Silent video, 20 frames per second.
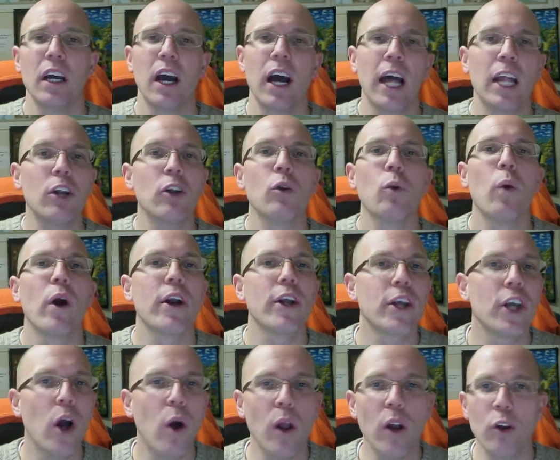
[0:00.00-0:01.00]
I don't know where to
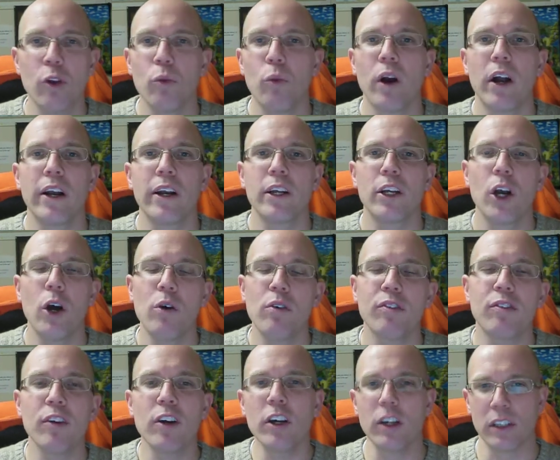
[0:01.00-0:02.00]
go. I don't know where to go
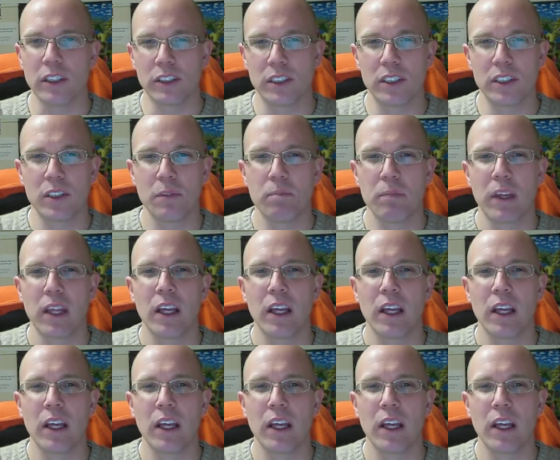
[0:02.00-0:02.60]
first.